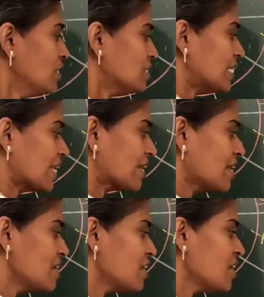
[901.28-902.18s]

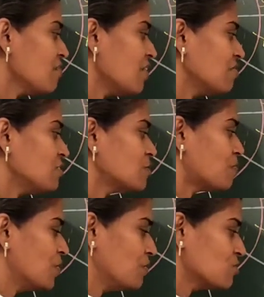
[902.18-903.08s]
Secondary wave is
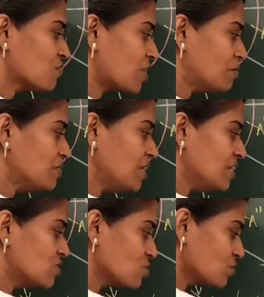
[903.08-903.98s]
produced from these
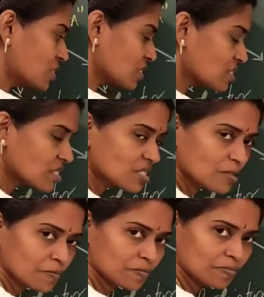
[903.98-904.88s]
sources.
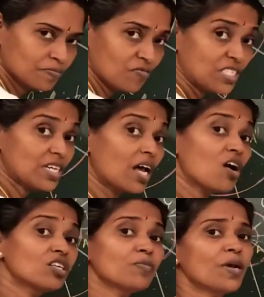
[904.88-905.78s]
Which are on
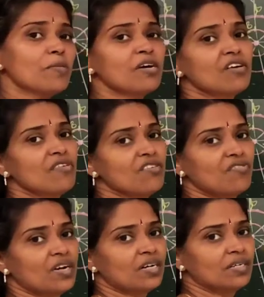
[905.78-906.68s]
the primary
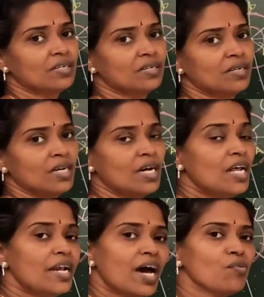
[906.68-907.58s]
wavefront?
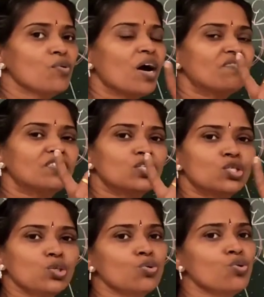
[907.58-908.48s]
Now you have
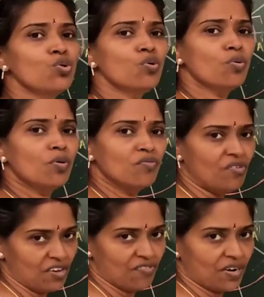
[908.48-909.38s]
two
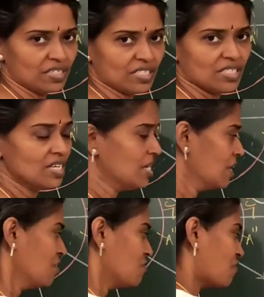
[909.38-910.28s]
wavefronts,
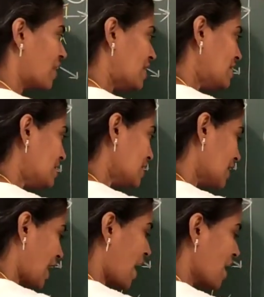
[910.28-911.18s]
front
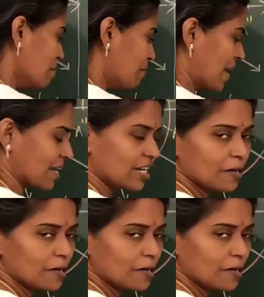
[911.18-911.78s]
and back.